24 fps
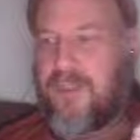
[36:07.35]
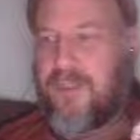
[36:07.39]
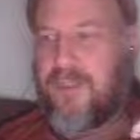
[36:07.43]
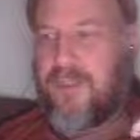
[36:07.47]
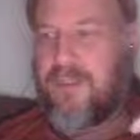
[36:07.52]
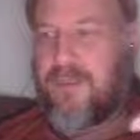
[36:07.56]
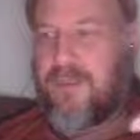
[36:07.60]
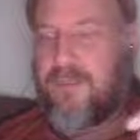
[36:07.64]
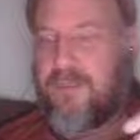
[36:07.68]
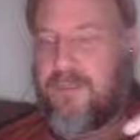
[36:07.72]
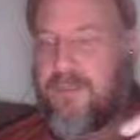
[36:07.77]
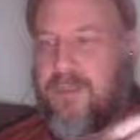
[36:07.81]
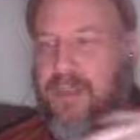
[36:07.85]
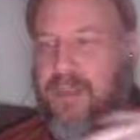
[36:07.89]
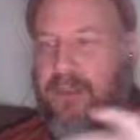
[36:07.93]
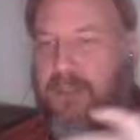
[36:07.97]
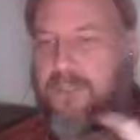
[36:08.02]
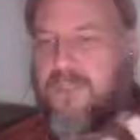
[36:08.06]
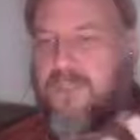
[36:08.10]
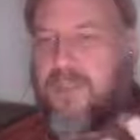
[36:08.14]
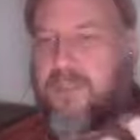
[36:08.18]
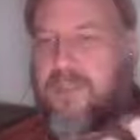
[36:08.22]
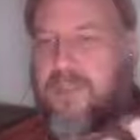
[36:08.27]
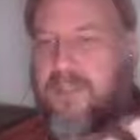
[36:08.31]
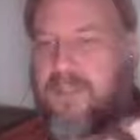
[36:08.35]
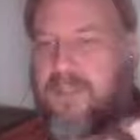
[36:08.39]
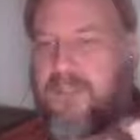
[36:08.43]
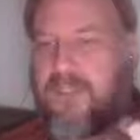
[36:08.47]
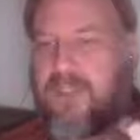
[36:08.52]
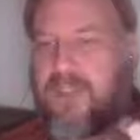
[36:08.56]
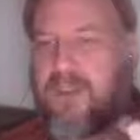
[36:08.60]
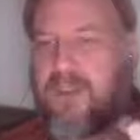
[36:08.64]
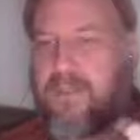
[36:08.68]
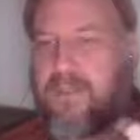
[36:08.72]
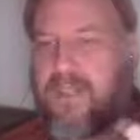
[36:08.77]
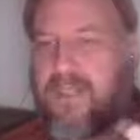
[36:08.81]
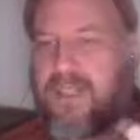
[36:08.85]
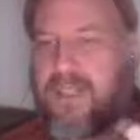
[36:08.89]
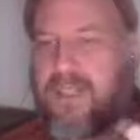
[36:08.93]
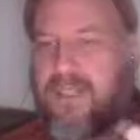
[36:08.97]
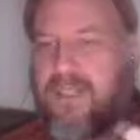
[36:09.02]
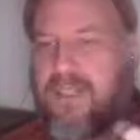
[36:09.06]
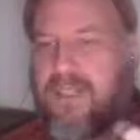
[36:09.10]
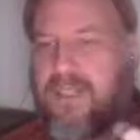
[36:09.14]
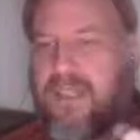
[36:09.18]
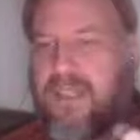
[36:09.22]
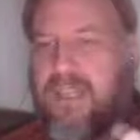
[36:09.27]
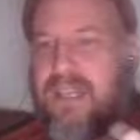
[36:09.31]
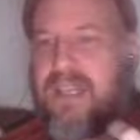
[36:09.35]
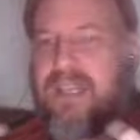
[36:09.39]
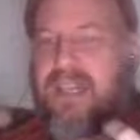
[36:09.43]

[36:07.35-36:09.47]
a stimulus come in,